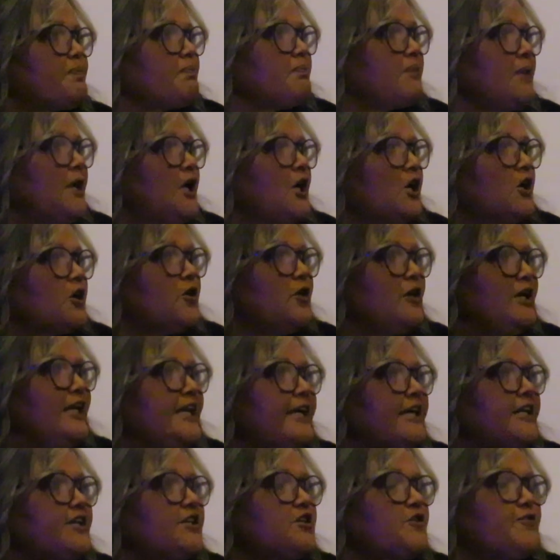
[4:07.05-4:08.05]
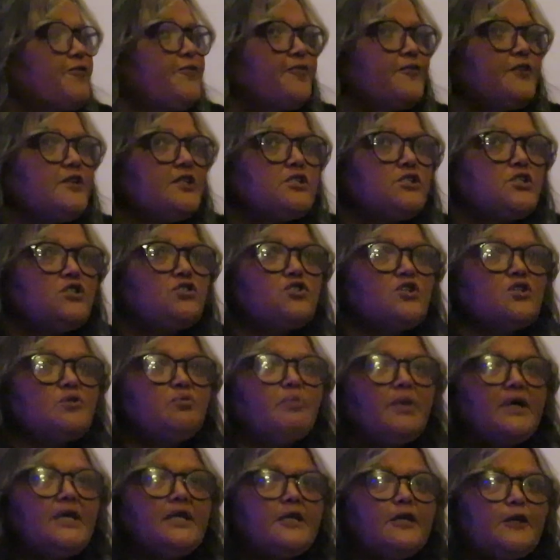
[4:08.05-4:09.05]
collective decision
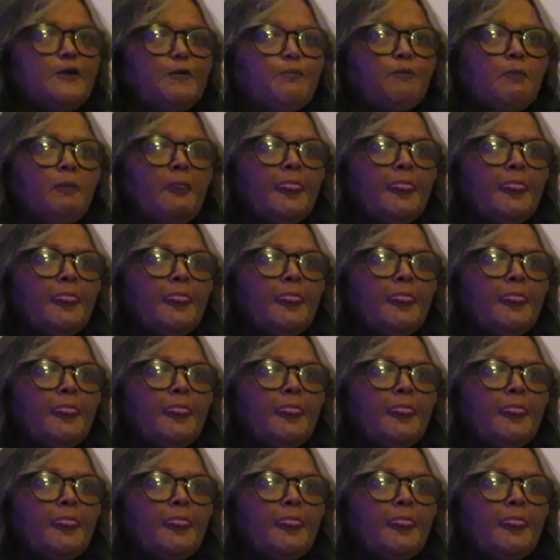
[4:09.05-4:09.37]
making,